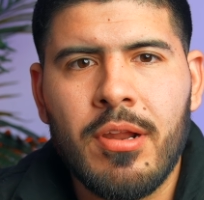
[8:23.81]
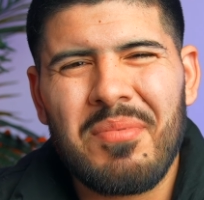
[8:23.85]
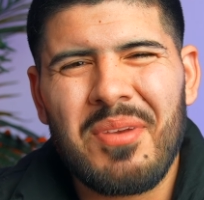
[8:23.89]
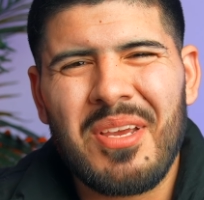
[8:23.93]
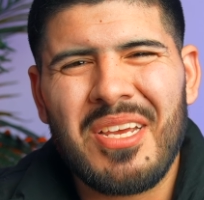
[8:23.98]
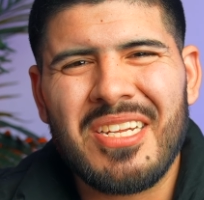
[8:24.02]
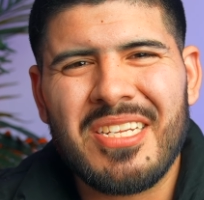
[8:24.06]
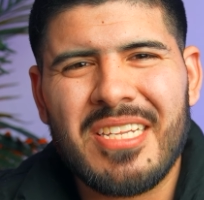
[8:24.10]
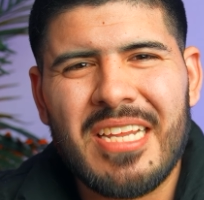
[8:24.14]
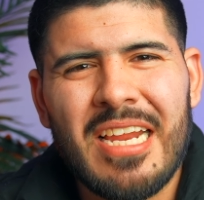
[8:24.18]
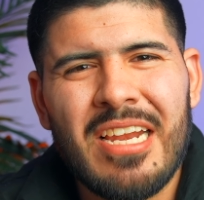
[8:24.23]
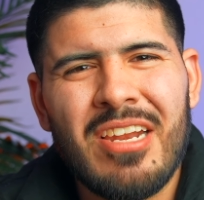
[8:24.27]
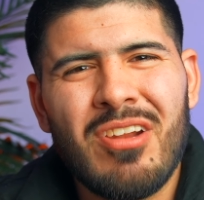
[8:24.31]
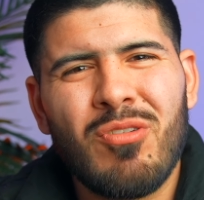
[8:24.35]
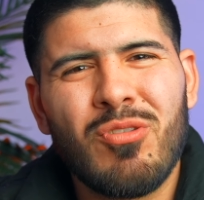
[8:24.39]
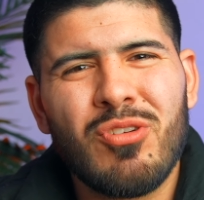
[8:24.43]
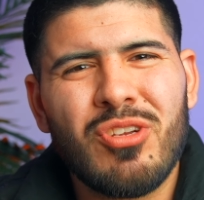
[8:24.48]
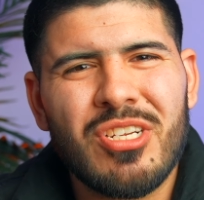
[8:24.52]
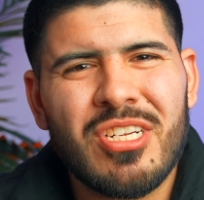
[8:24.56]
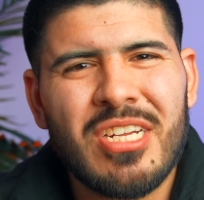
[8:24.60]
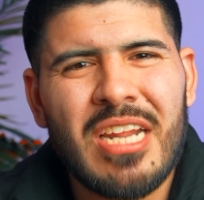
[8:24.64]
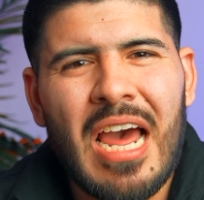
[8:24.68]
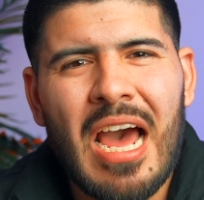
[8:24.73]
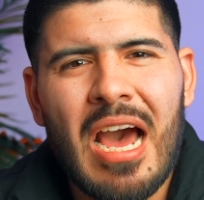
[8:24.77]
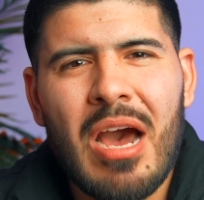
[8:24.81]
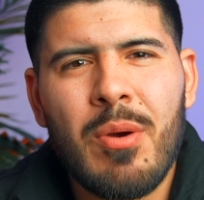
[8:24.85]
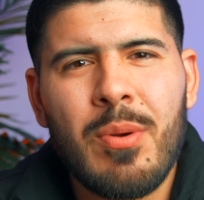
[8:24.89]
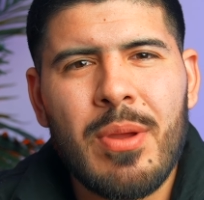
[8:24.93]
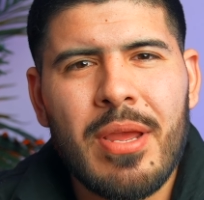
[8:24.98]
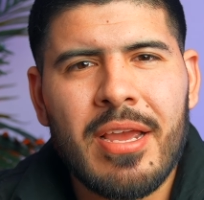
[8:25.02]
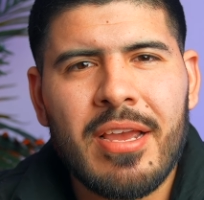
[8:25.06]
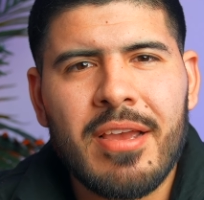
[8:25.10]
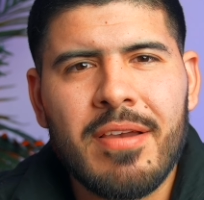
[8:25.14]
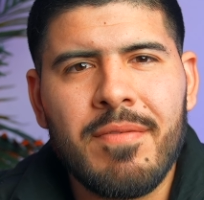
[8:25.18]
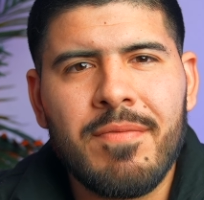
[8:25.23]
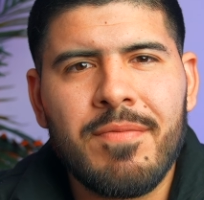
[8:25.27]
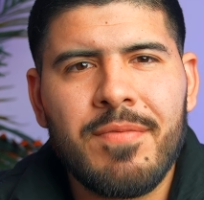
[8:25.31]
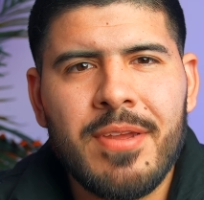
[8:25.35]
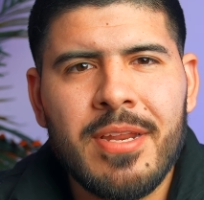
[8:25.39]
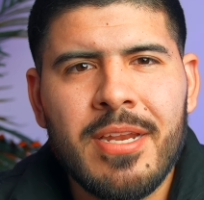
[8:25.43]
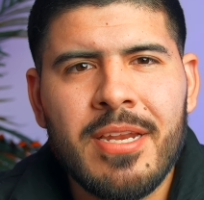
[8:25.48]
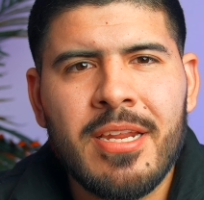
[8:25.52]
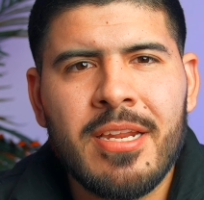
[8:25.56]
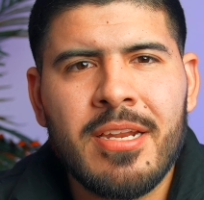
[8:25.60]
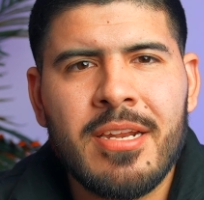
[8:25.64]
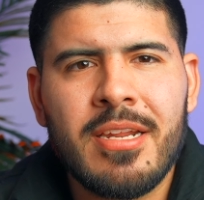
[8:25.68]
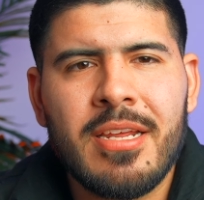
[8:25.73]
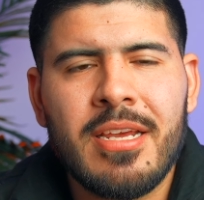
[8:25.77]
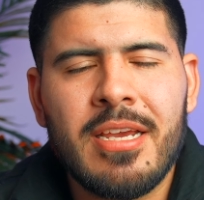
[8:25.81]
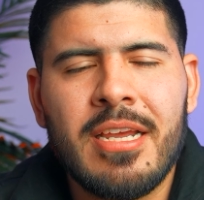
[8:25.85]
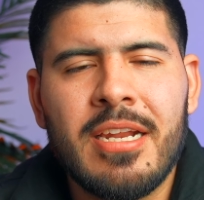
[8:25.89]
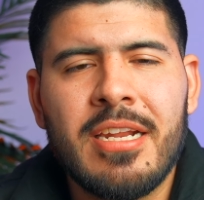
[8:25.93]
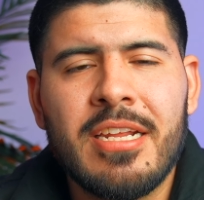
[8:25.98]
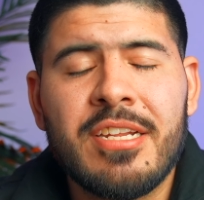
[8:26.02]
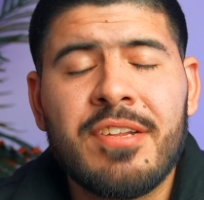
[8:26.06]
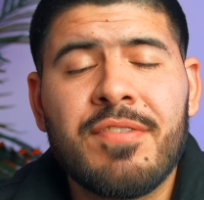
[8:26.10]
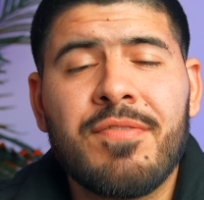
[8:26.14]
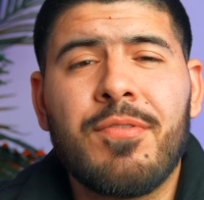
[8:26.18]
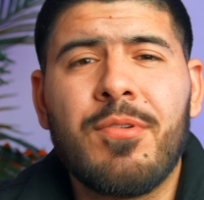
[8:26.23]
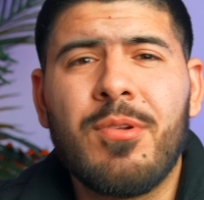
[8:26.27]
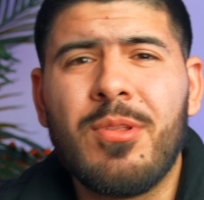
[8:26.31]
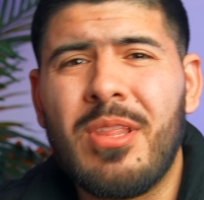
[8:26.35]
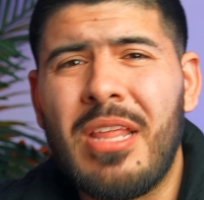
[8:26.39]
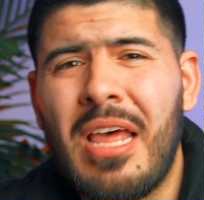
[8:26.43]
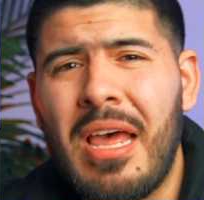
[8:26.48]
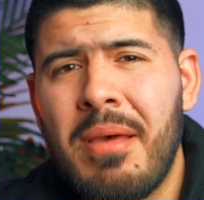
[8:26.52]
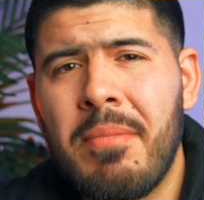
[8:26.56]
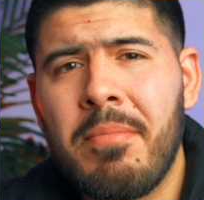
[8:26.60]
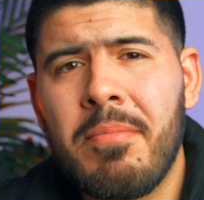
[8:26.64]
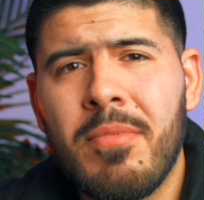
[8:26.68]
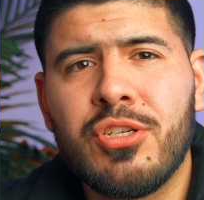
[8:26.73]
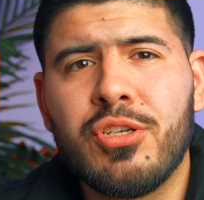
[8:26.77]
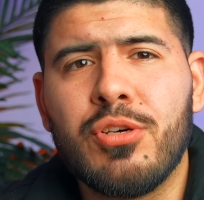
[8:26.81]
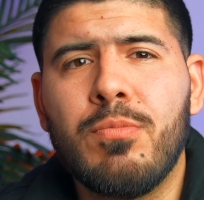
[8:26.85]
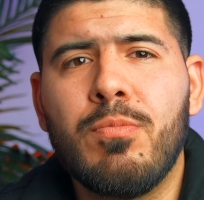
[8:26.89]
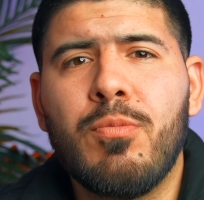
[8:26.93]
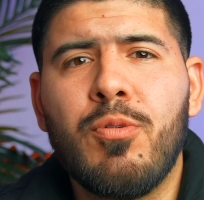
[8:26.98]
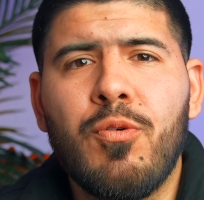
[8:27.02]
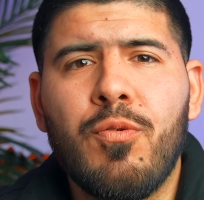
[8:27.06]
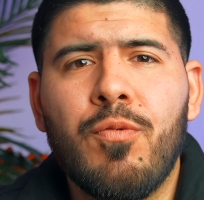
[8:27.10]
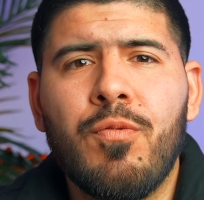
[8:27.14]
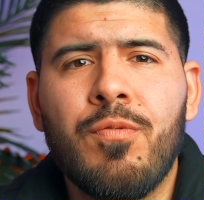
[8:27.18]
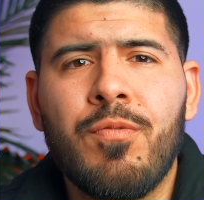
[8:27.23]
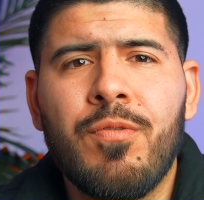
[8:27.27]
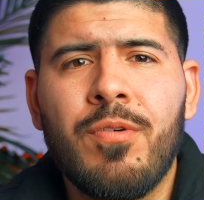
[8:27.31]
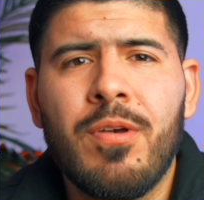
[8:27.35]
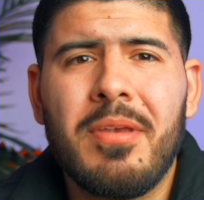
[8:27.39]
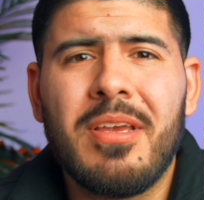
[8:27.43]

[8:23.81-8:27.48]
because they know just how inconvenient it is for them to move.